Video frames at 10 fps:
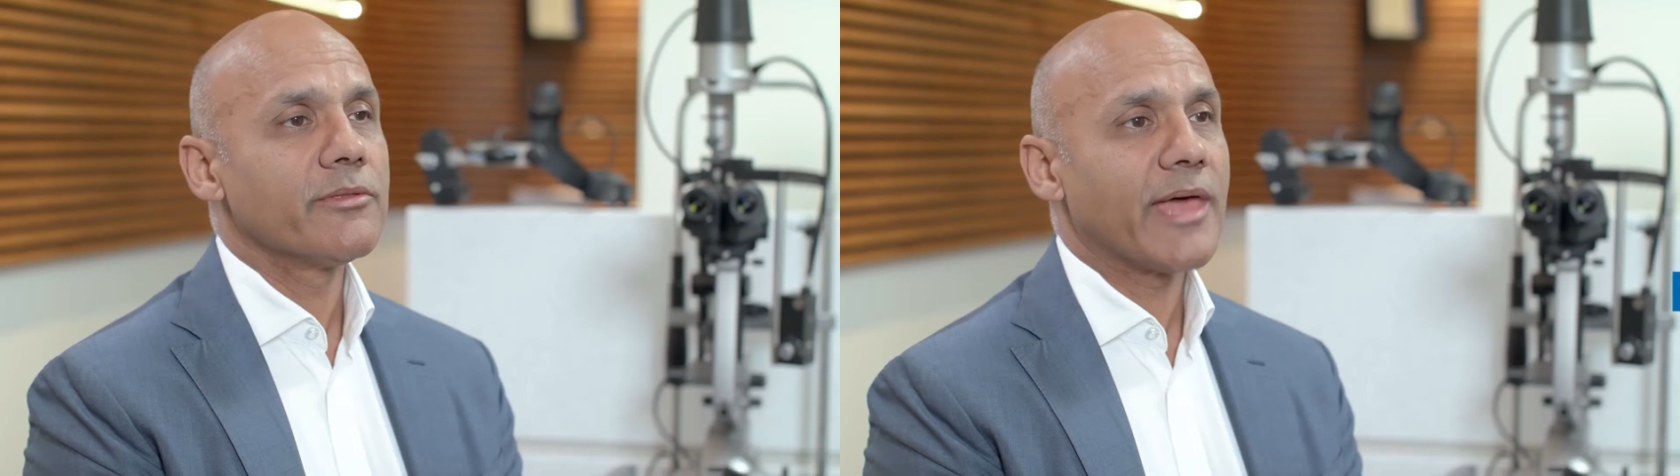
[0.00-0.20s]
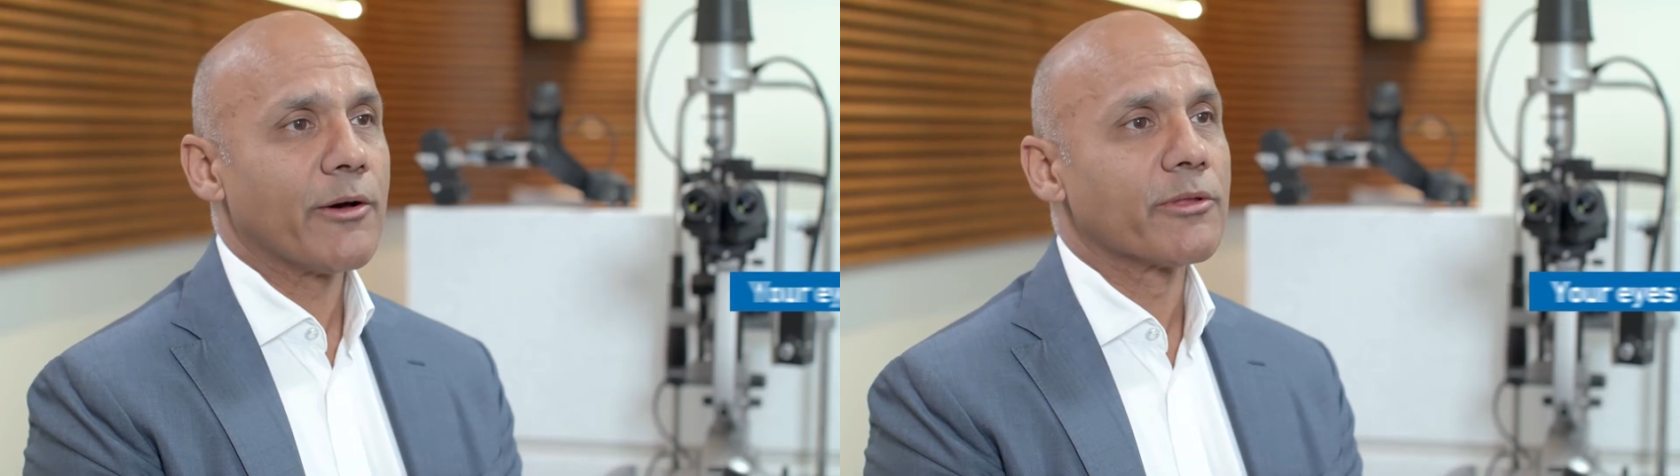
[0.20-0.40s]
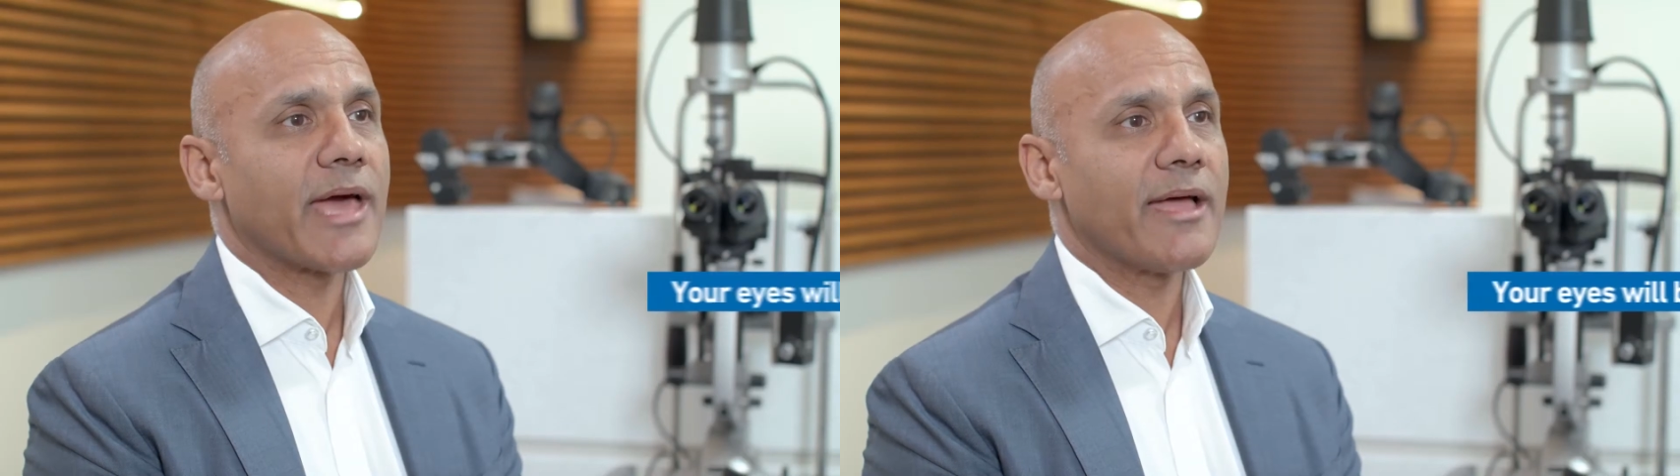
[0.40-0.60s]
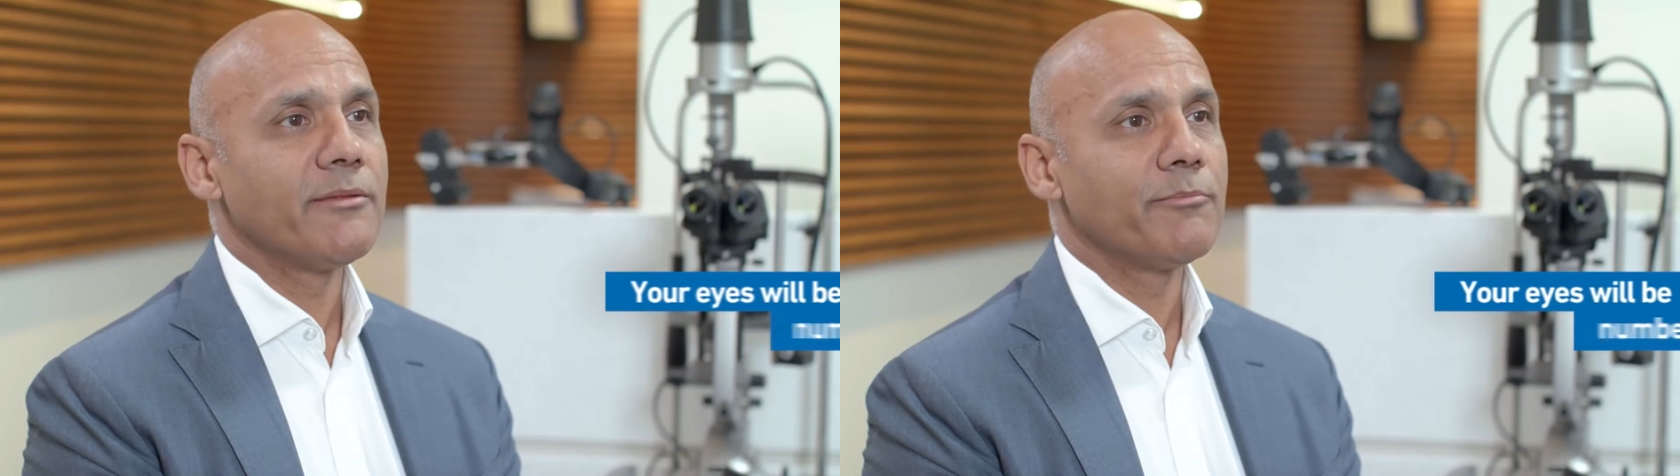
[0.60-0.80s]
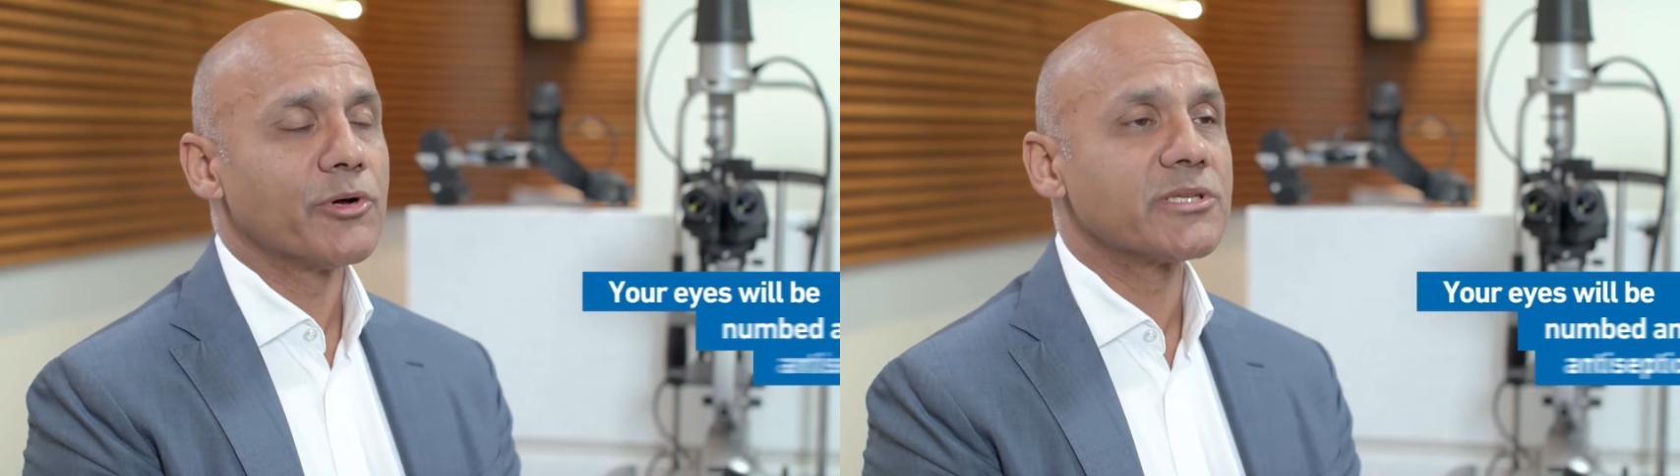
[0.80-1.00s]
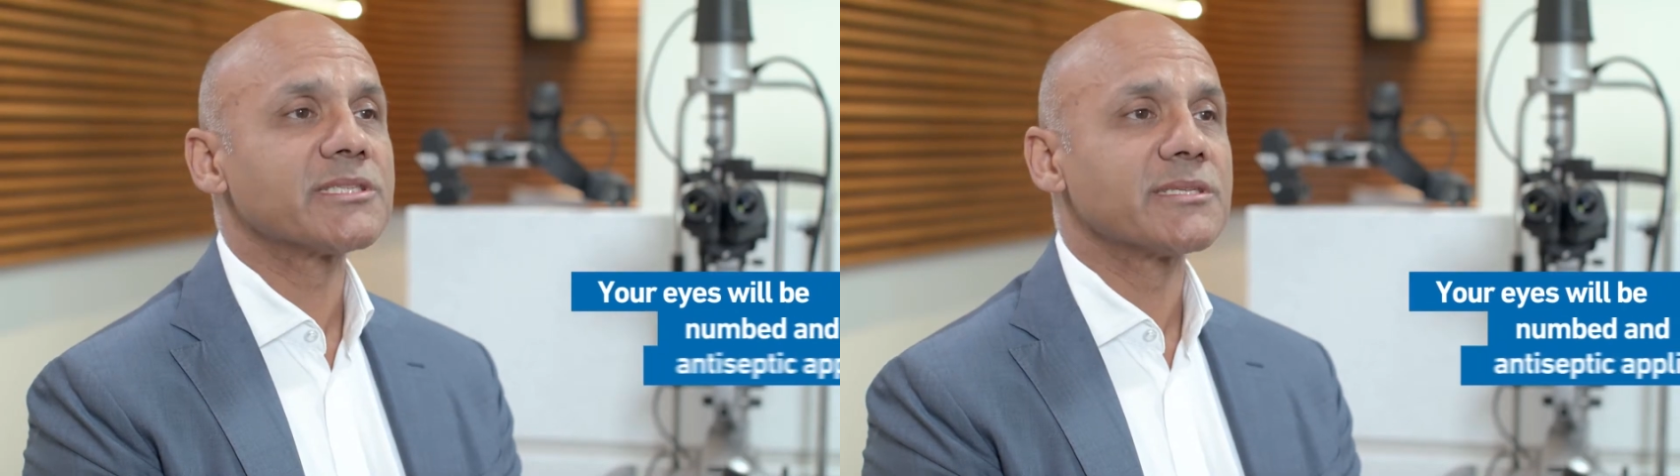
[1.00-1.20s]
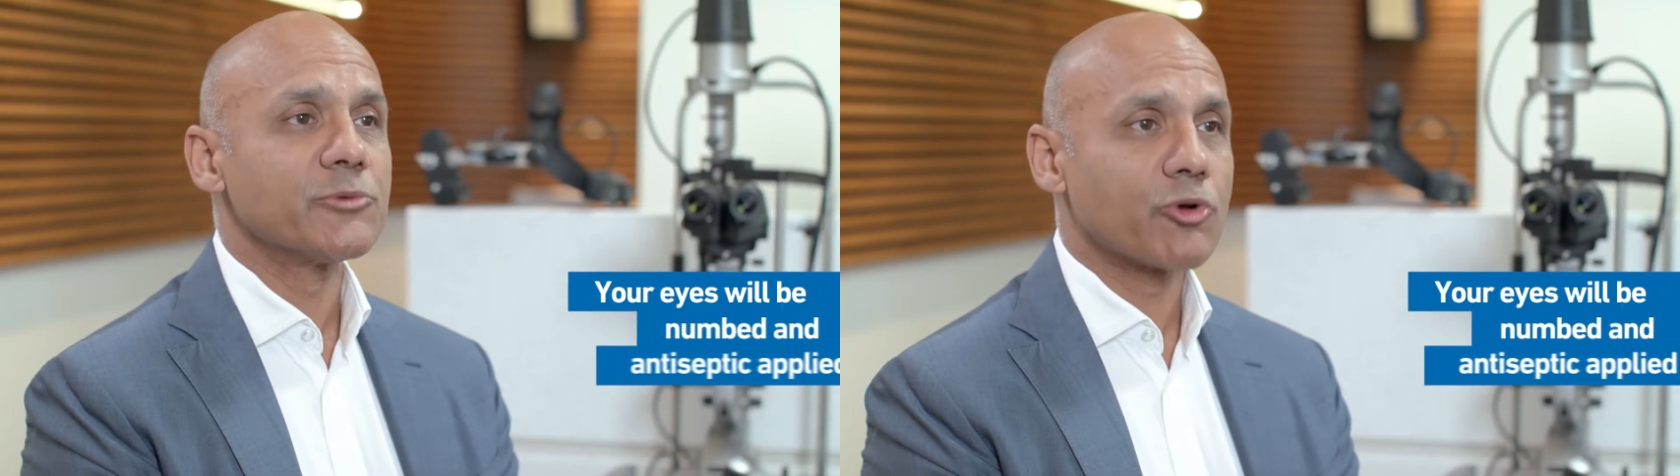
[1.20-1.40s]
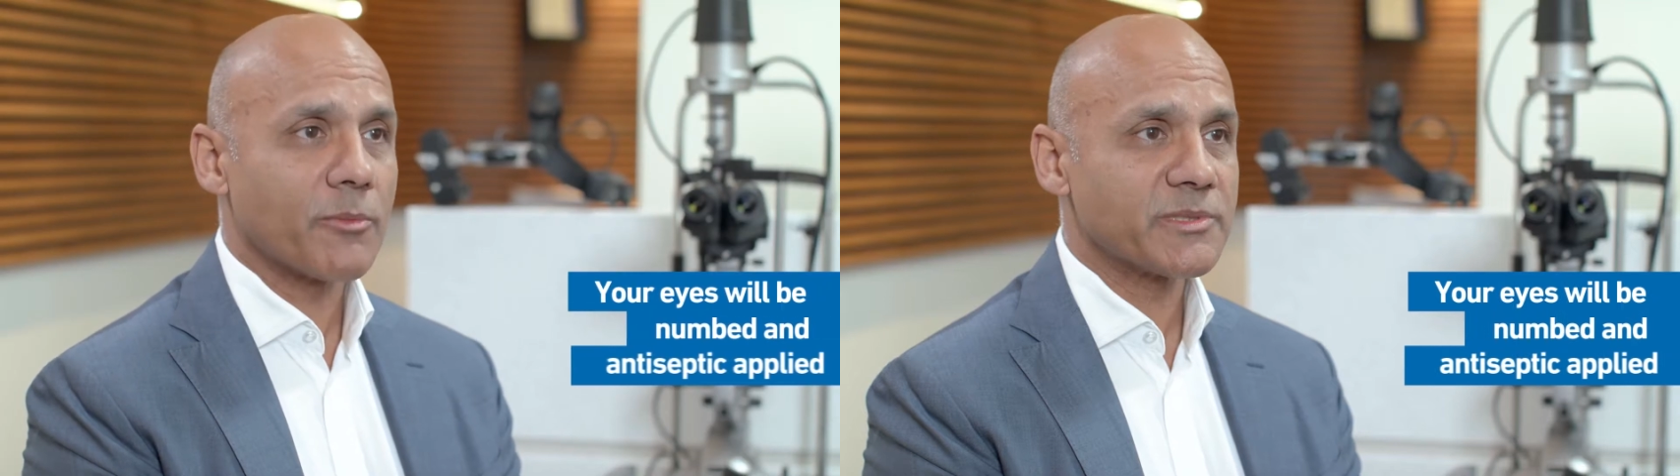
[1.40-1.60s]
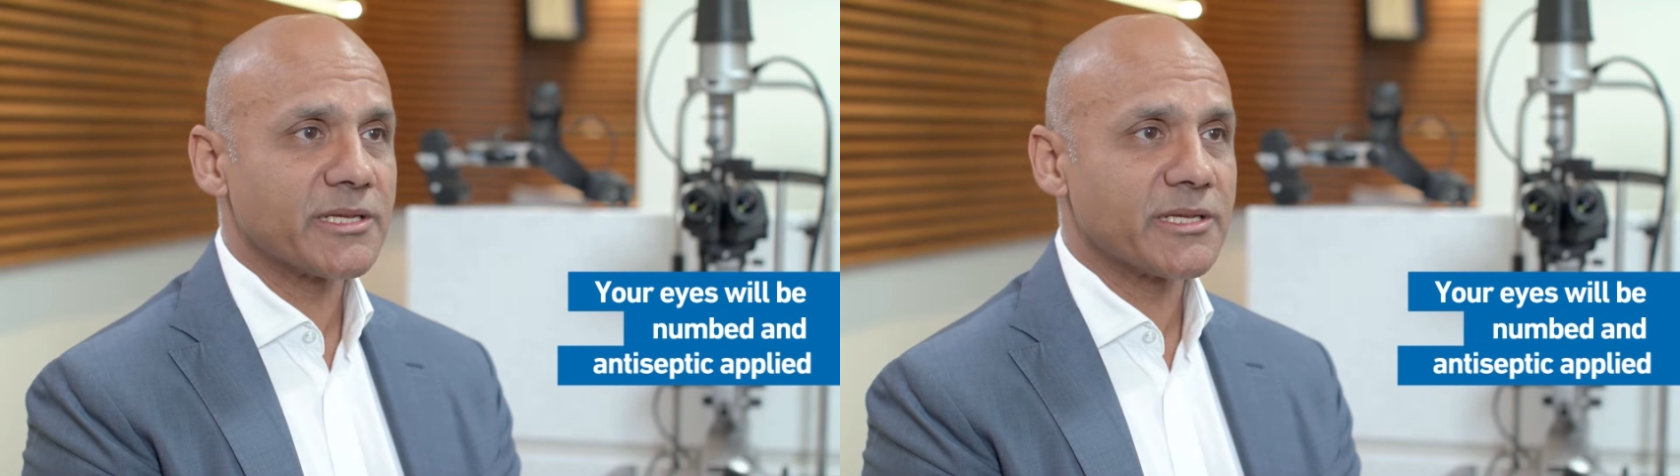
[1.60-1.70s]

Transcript: They will then put some drops